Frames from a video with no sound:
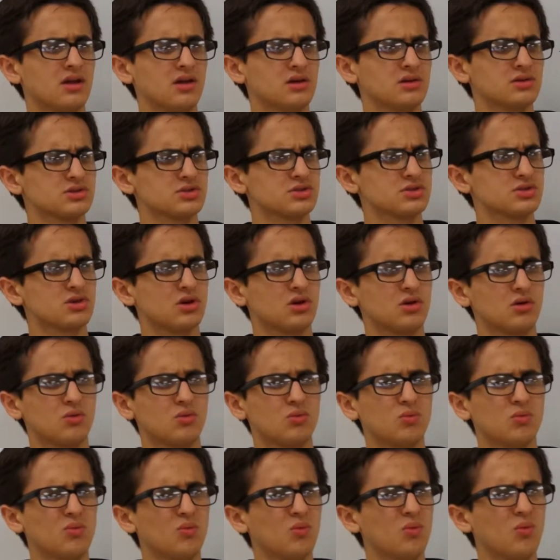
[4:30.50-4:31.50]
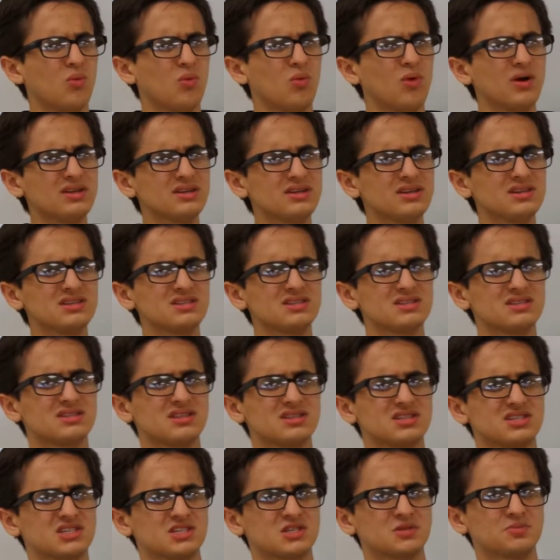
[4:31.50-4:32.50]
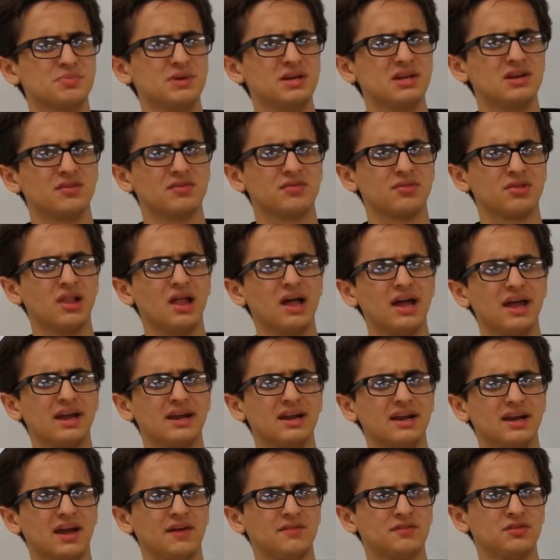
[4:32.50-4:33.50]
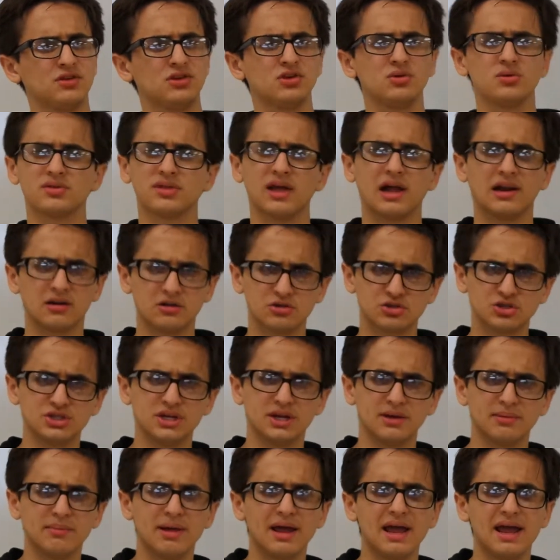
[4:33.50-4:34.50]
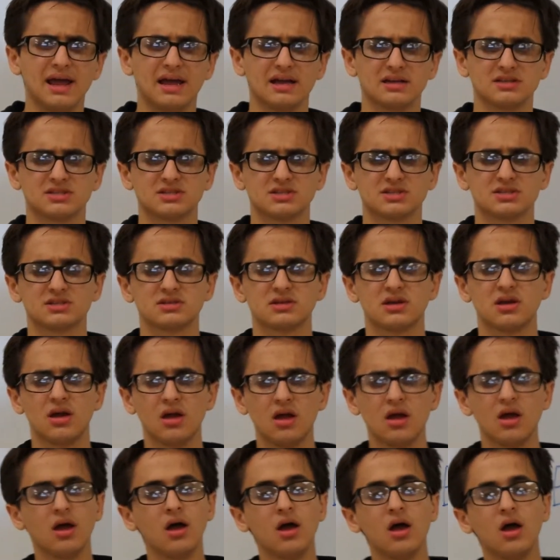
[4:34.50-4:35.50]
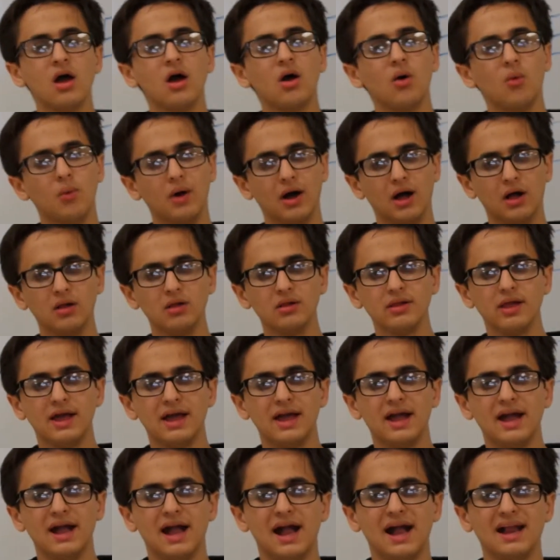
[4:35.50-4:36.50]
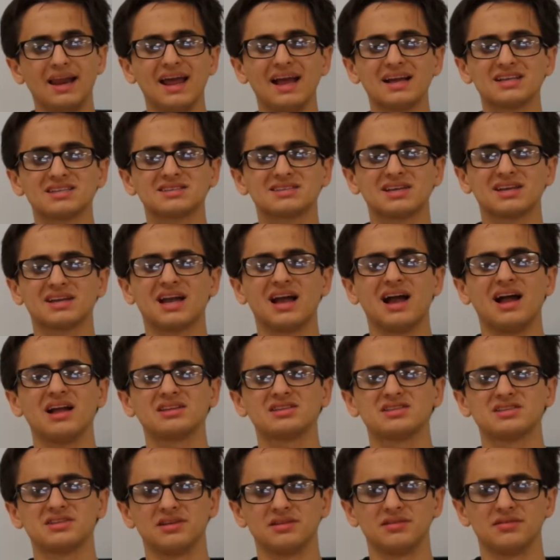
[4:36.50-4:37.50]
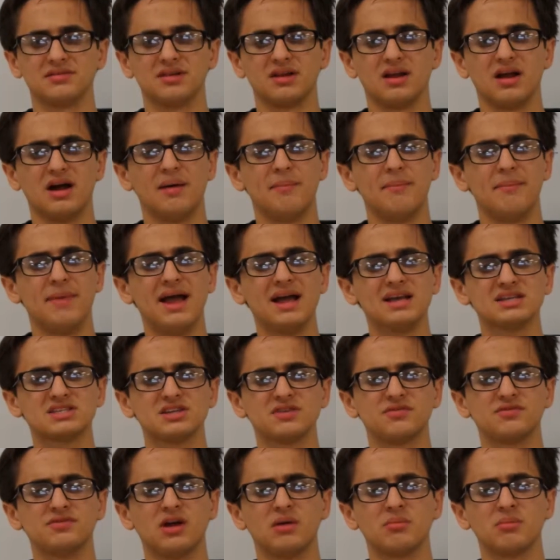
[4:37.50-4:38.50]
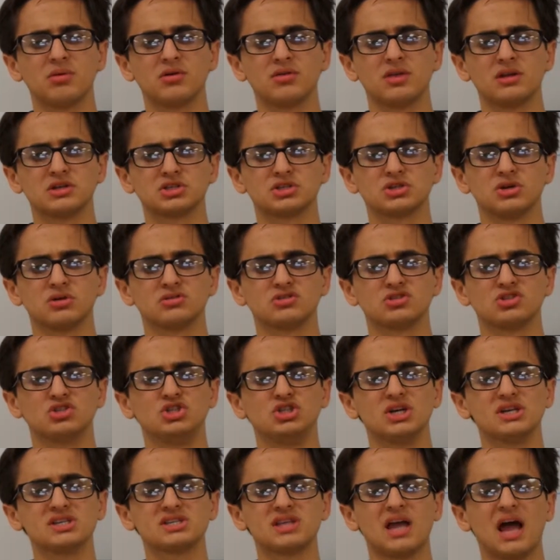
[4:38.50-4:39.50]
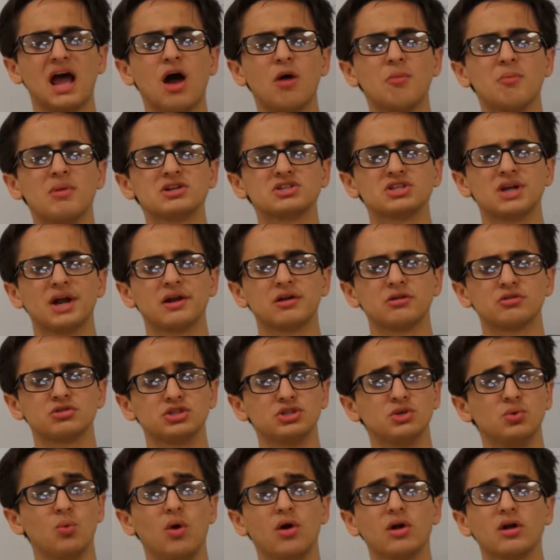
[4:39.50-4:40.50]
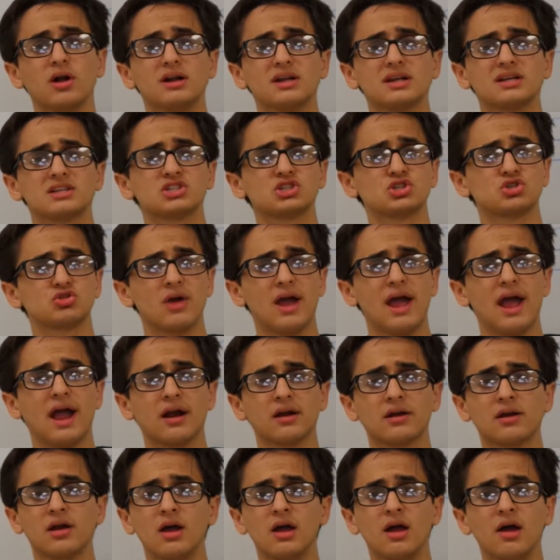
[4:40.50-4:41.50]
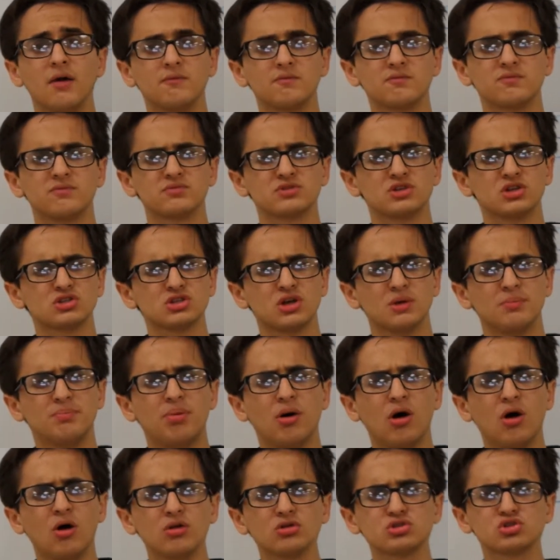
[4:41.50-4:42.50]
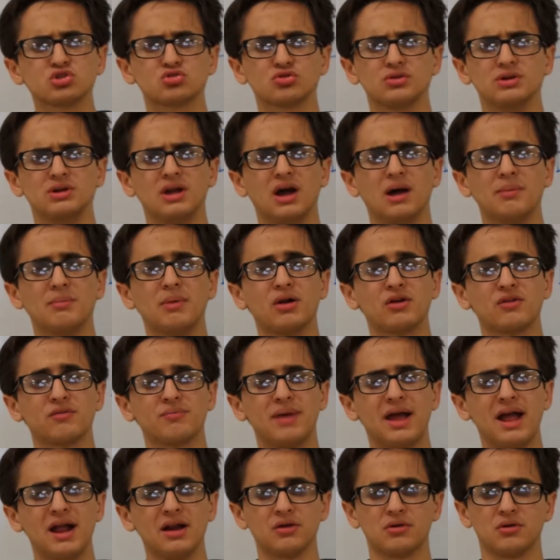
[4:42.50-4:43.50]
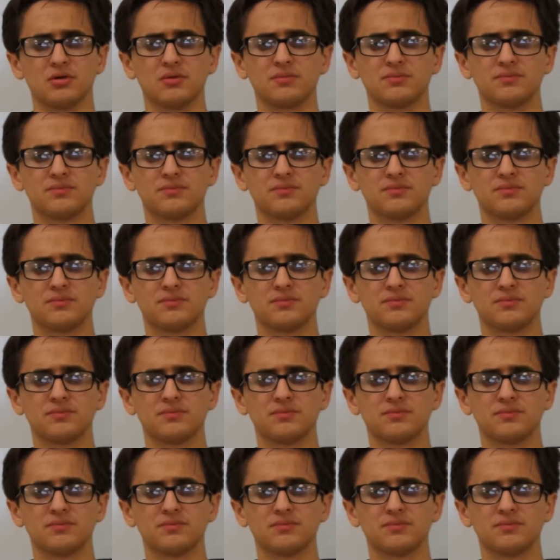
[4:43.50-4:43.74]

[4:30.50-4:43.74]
So, what does the speed of light have to do with energy and mass? Well, it acts as a constant, a massive number that shows just how much energy one could extract from such a paltry amount of matter.